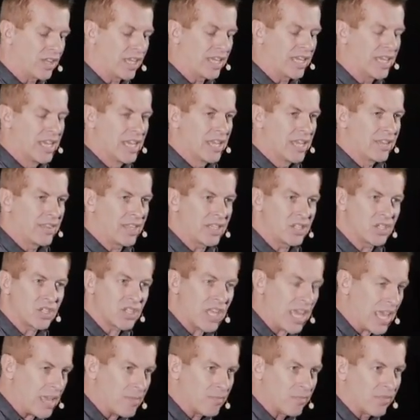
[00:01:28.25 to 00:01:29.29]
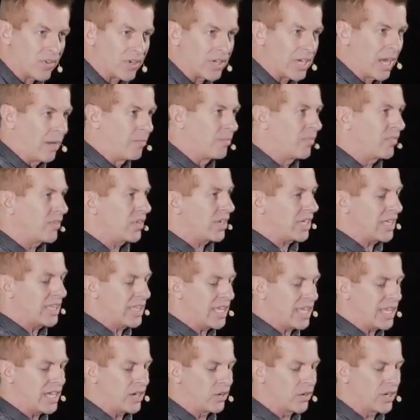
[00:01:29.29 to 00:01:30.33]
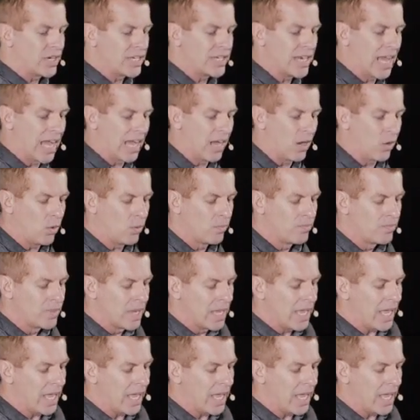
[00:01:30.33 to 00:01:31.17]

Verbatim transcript: They, they just aim for comfort in the here and now.